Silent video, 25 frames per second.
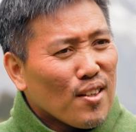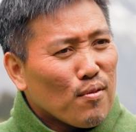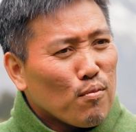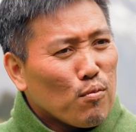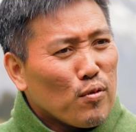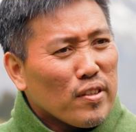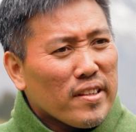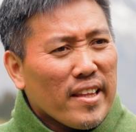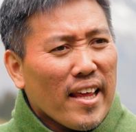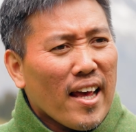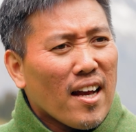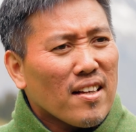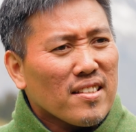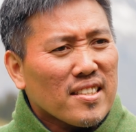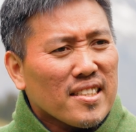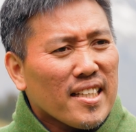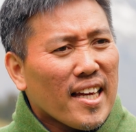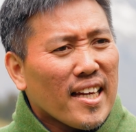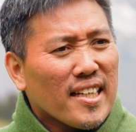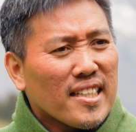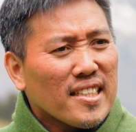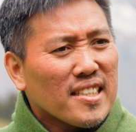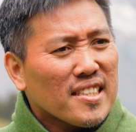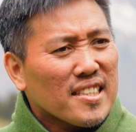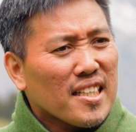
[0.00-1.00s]
without
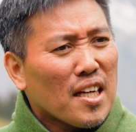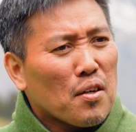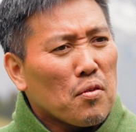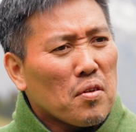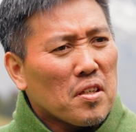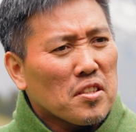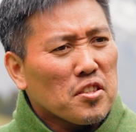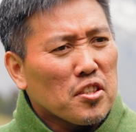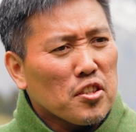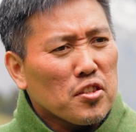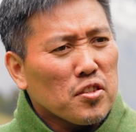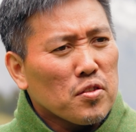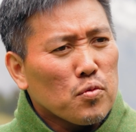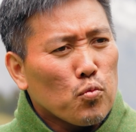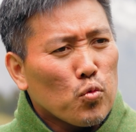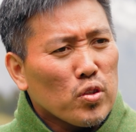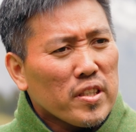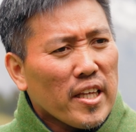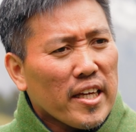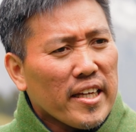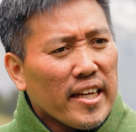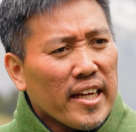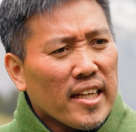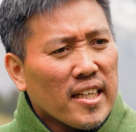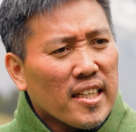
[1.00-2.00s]
saying
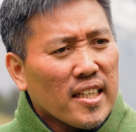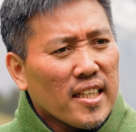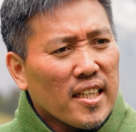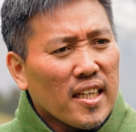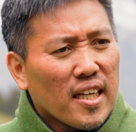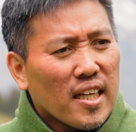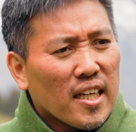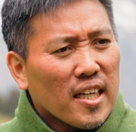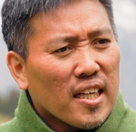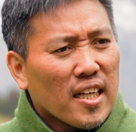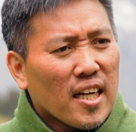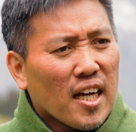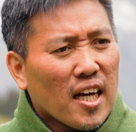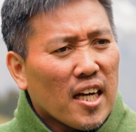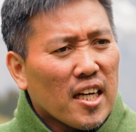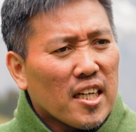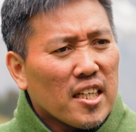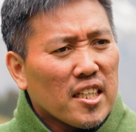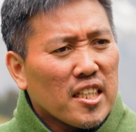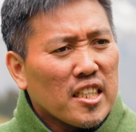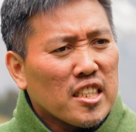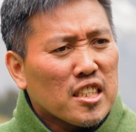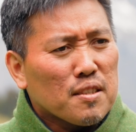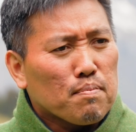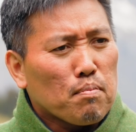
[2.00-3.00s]
without any
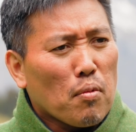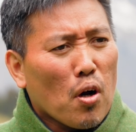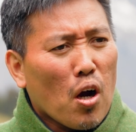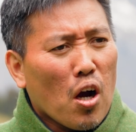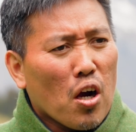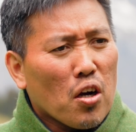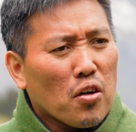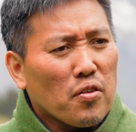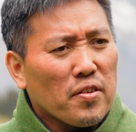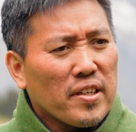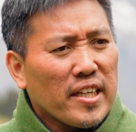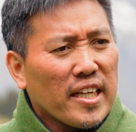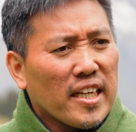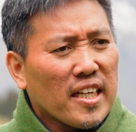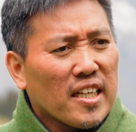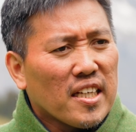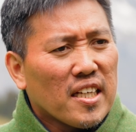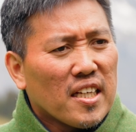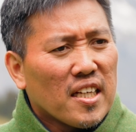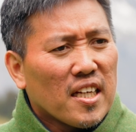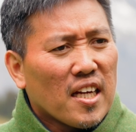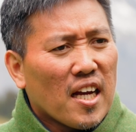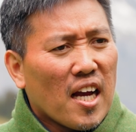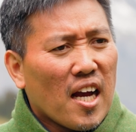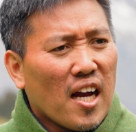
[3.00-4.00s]
inspiring
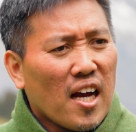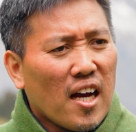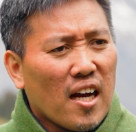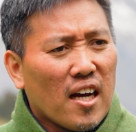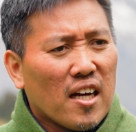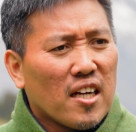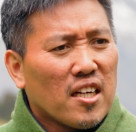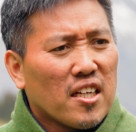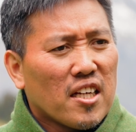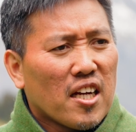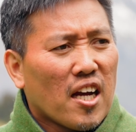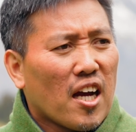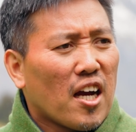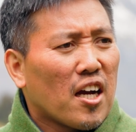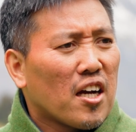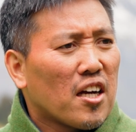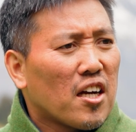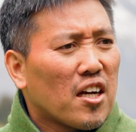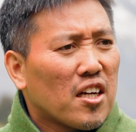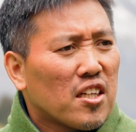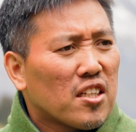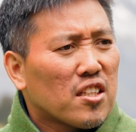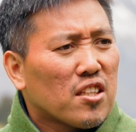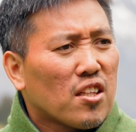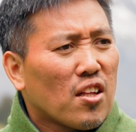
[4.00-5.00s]

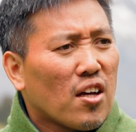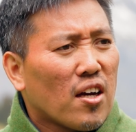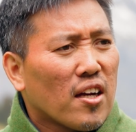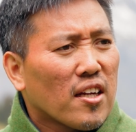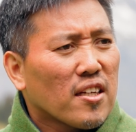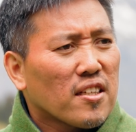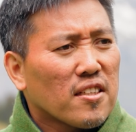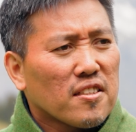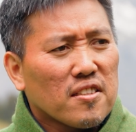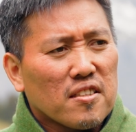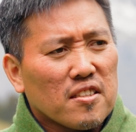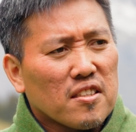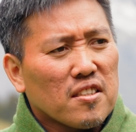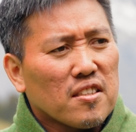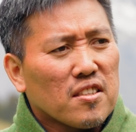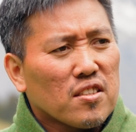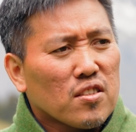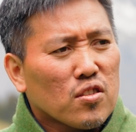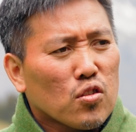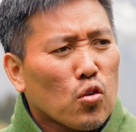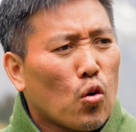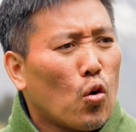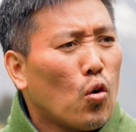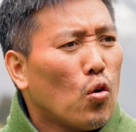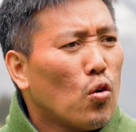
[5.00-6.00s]
like
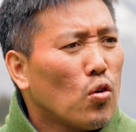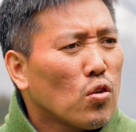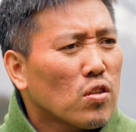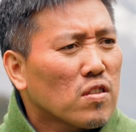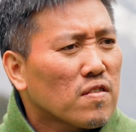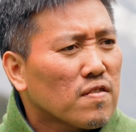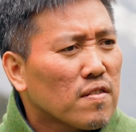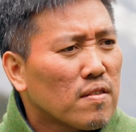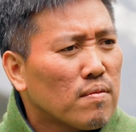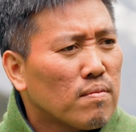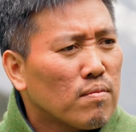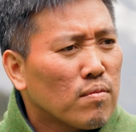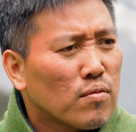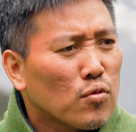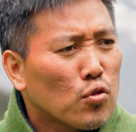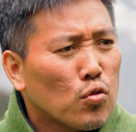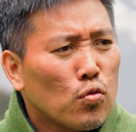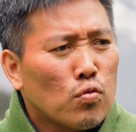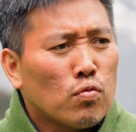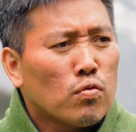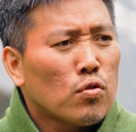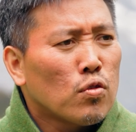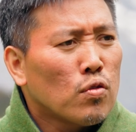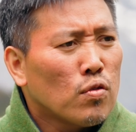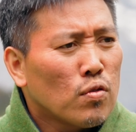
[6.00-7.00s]
talks from
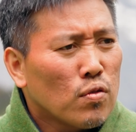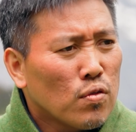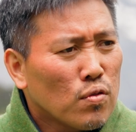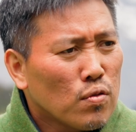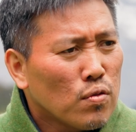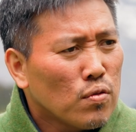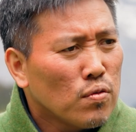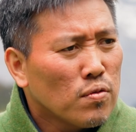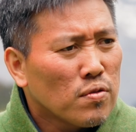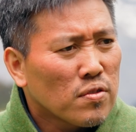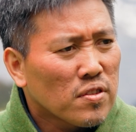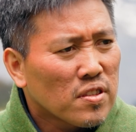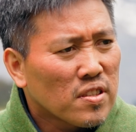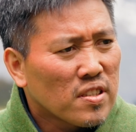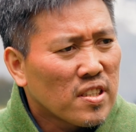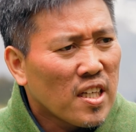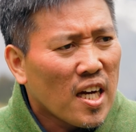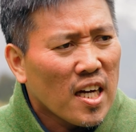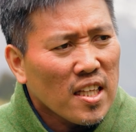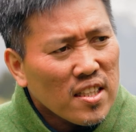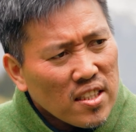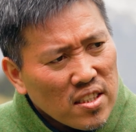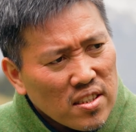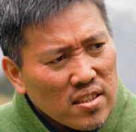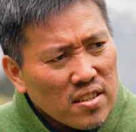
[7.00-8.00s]
gurus and
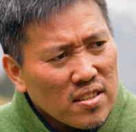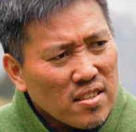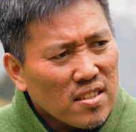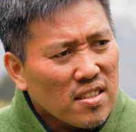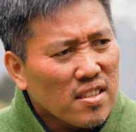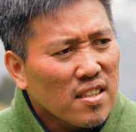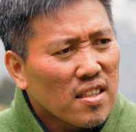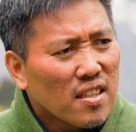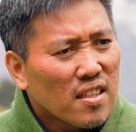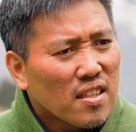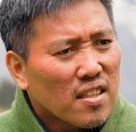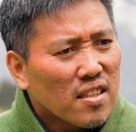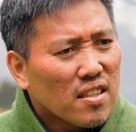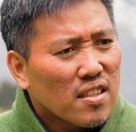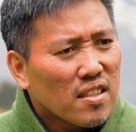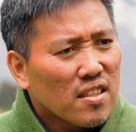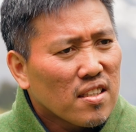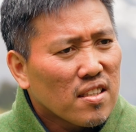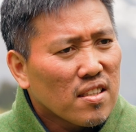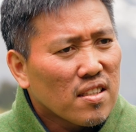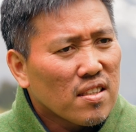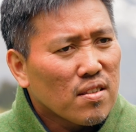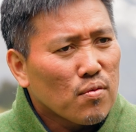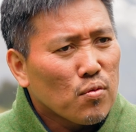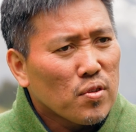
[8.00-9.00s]
others,
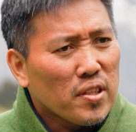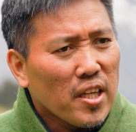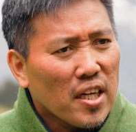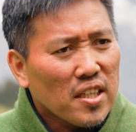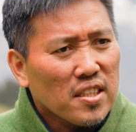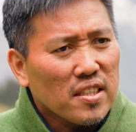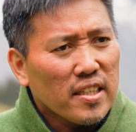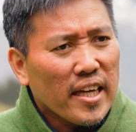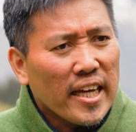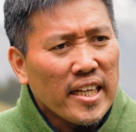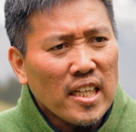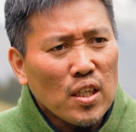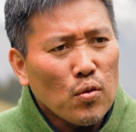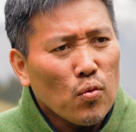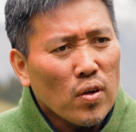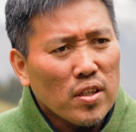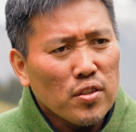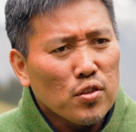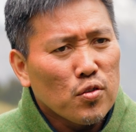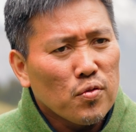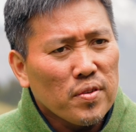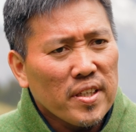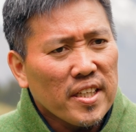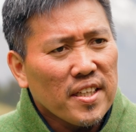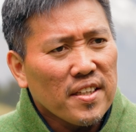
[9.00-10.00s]
without anyone
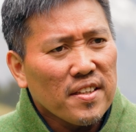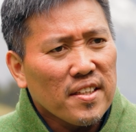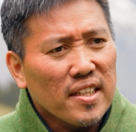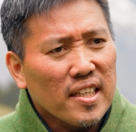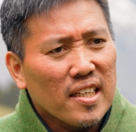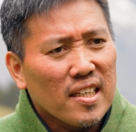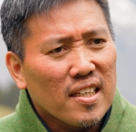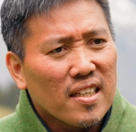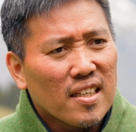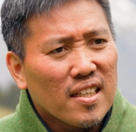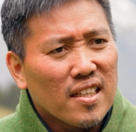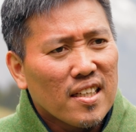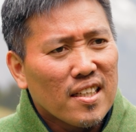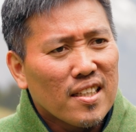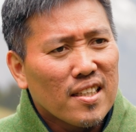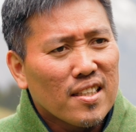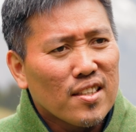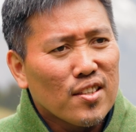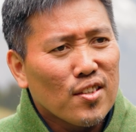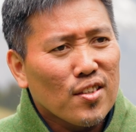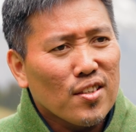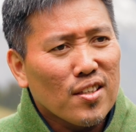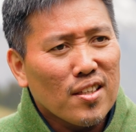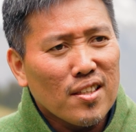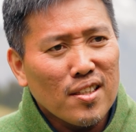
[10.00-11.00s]
doing anything,
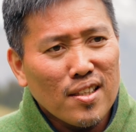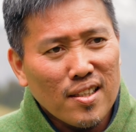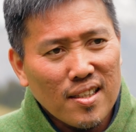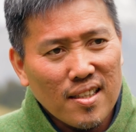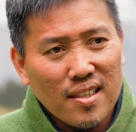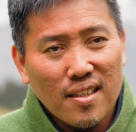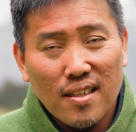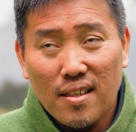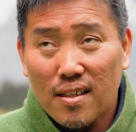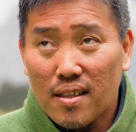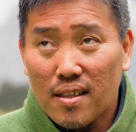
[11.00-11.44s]
you're kind of